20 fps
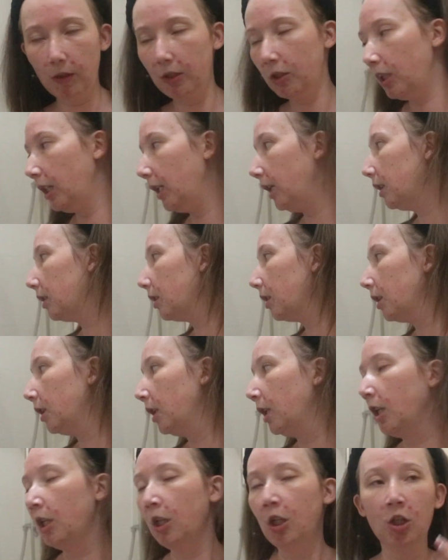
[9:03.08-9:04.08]
which is
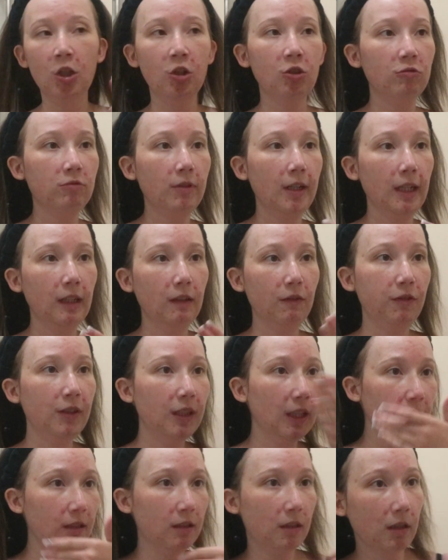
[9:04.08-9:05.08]
great for
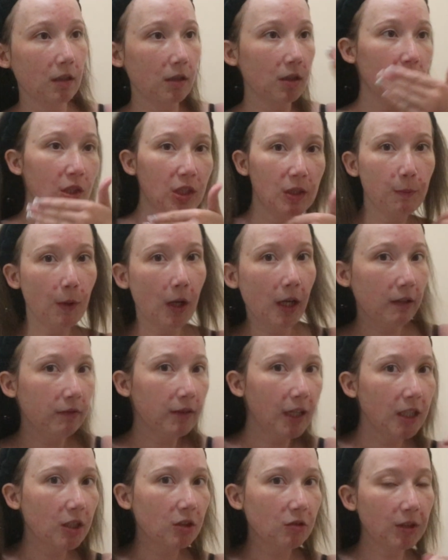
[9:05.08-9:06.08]
this spotty
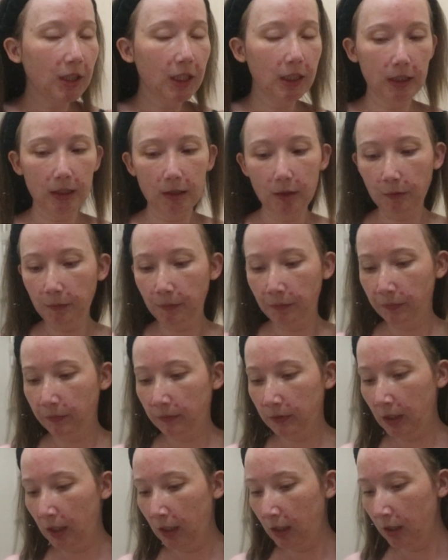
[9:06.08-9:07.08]
face right now.
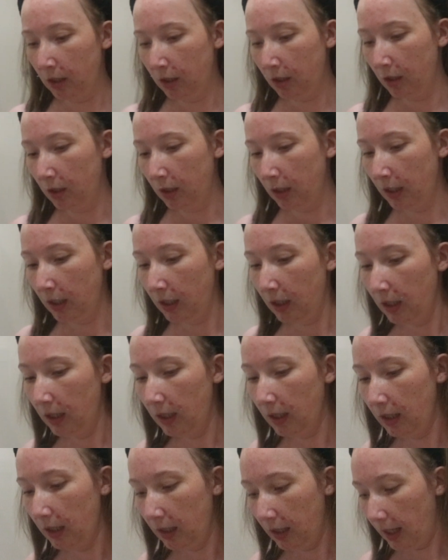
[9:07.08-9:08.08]

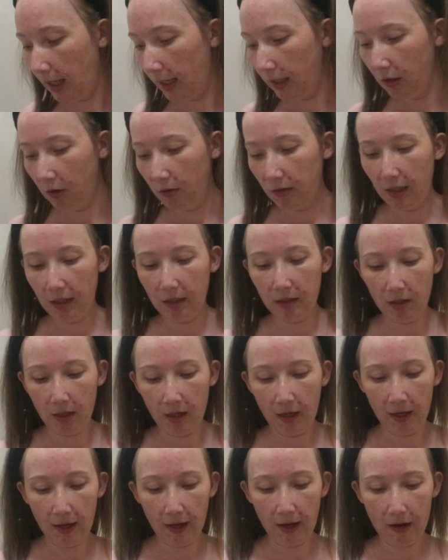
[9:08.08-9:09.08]
I use this
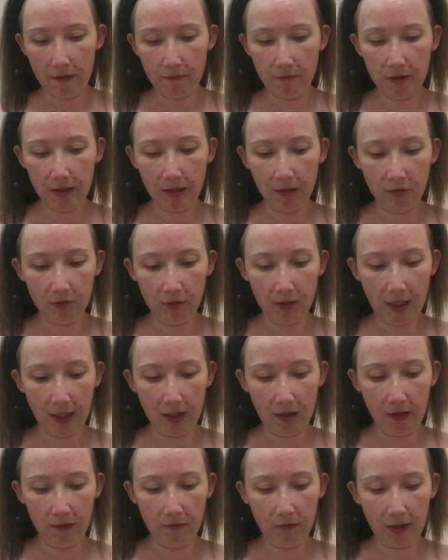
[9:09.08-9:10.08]
every single
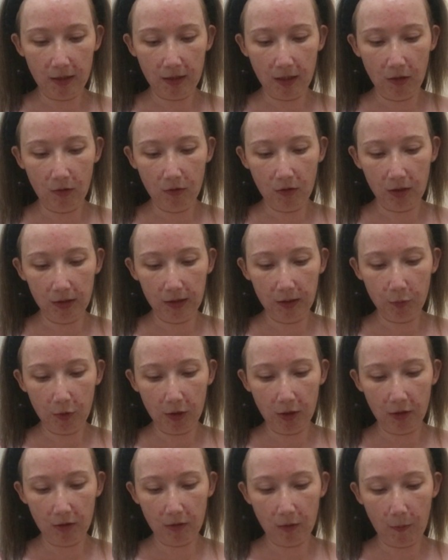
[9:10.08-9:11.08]
day. In fact, I use all these
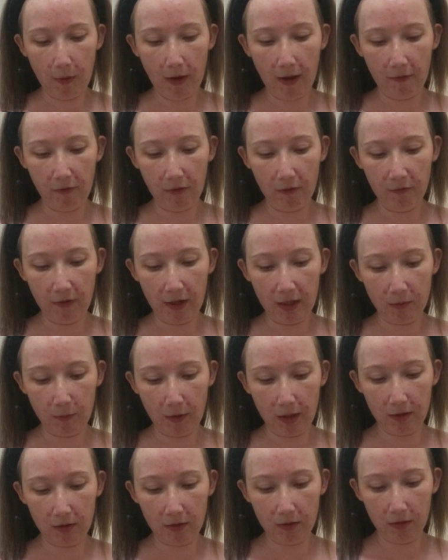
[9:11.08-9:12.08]
products apart from face
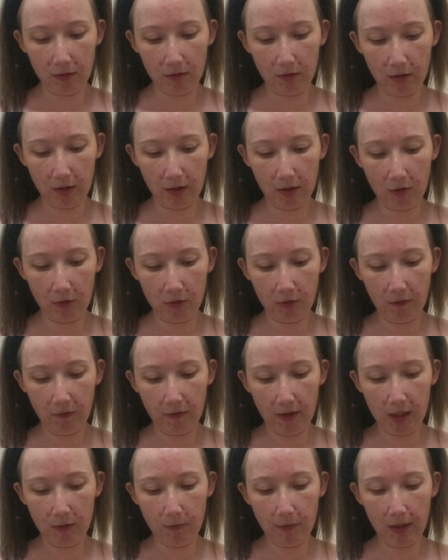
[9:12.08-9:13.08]
masks, because I don't do
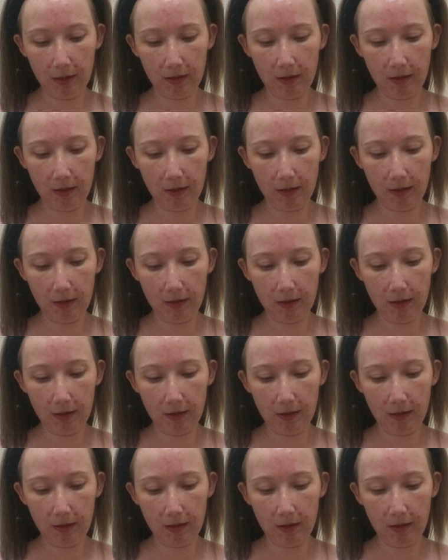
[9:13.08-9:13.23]
face